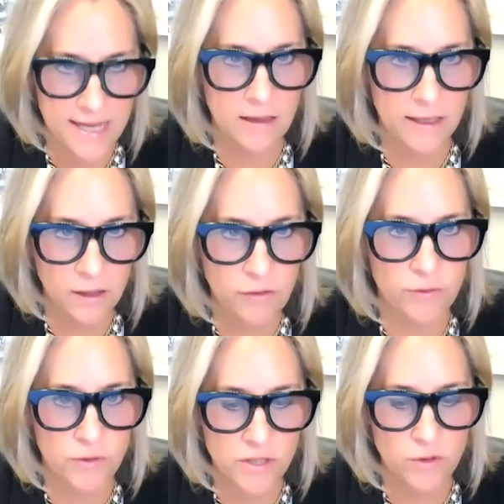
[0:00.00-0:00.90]
and selling
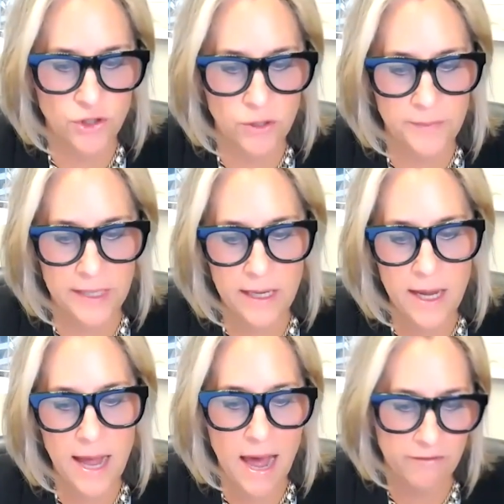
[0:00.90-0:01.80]
through social
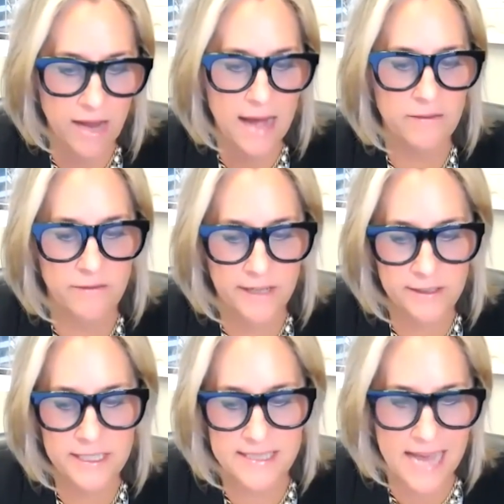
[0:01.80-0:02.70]
media have gotten
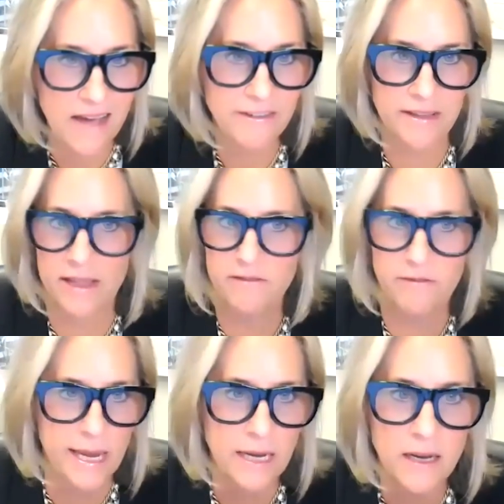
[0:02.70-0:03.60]
very savvy. They've
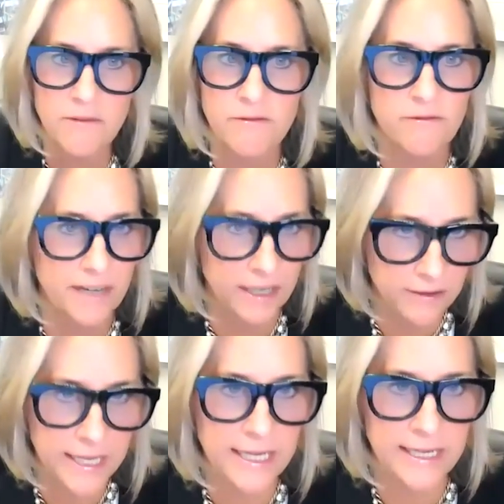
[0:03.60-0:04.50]
made it
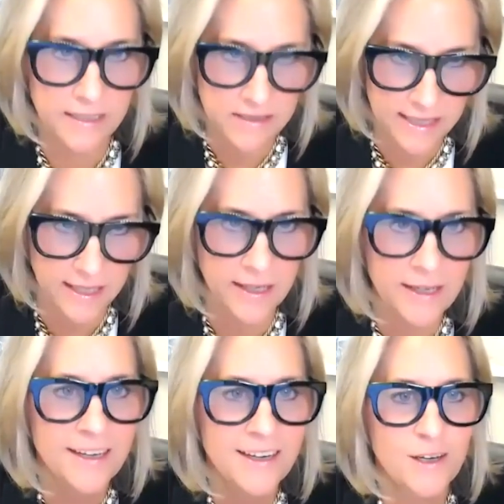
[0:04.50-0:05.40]
very
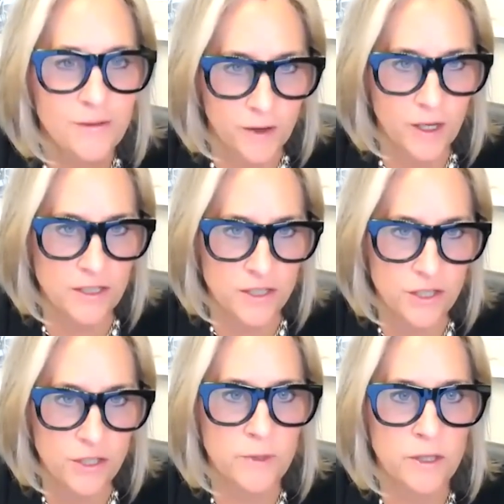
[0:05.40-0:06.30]
easy for
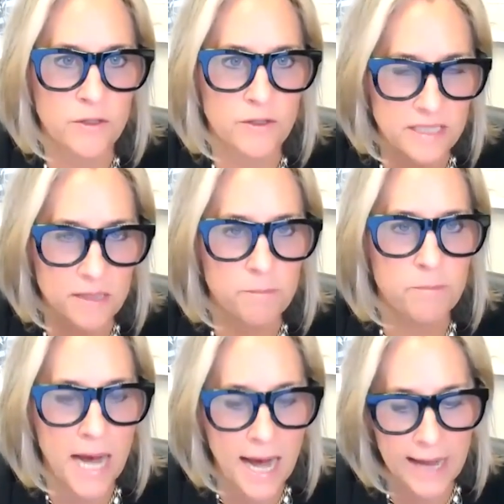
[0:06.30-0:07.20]
consumers to
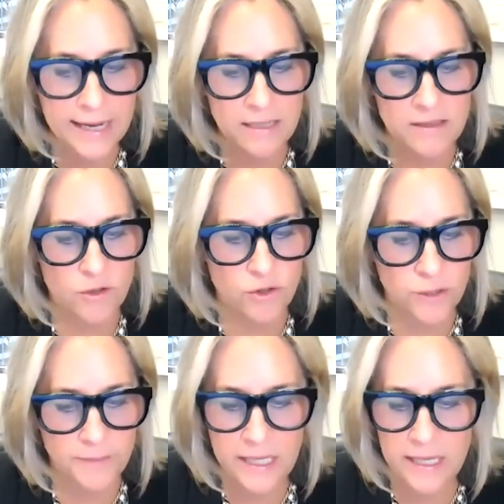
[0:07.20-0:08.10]
buy in
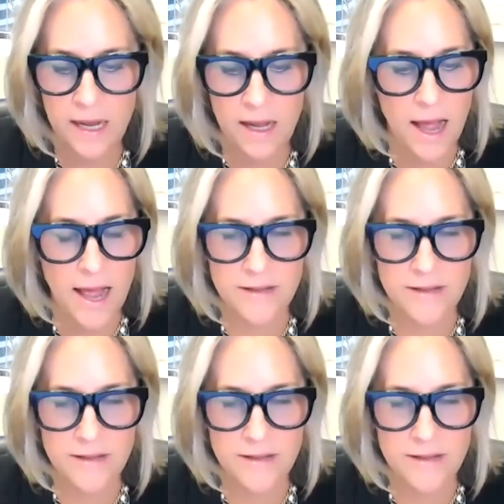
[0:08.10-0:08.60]
social media.